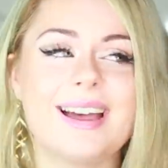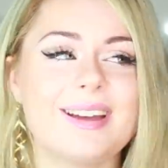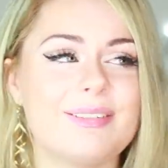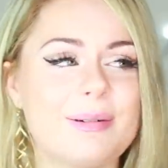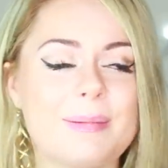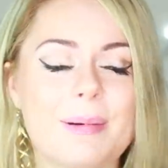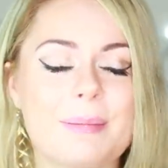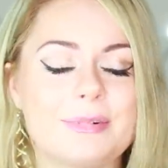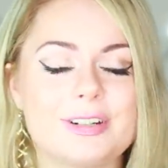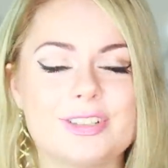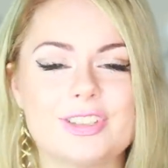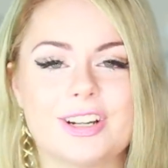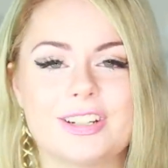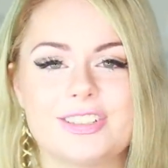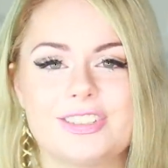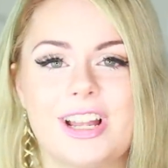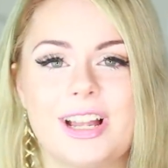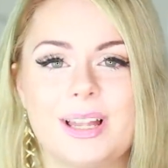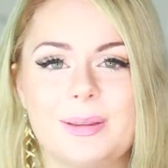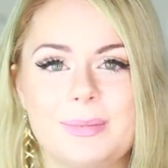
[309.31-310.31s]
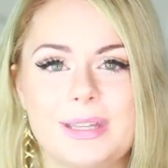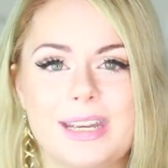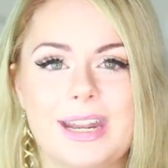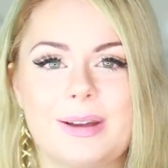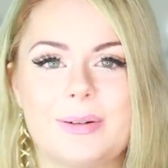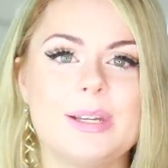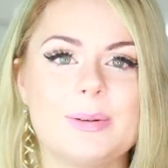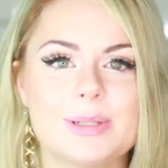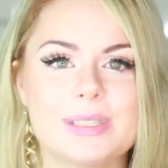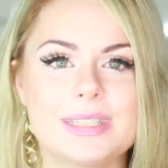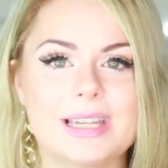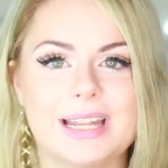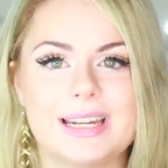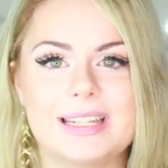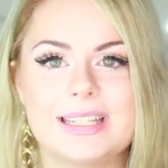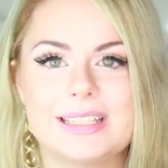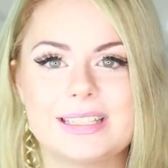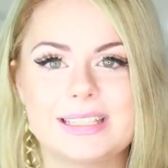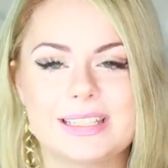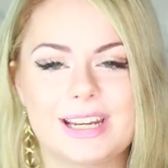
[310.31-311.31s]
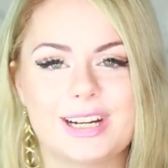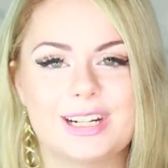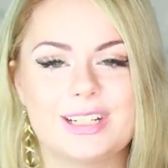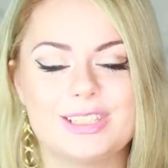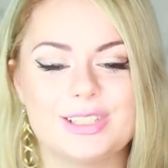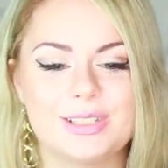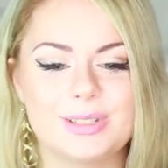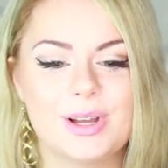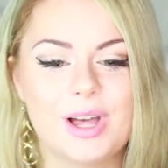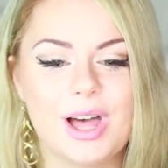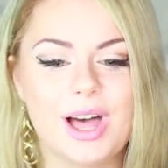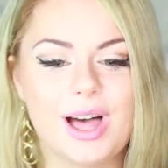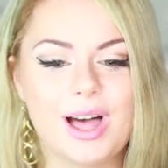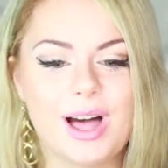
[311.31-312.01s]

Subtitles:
I remember Josh telling me that he was kind of scared to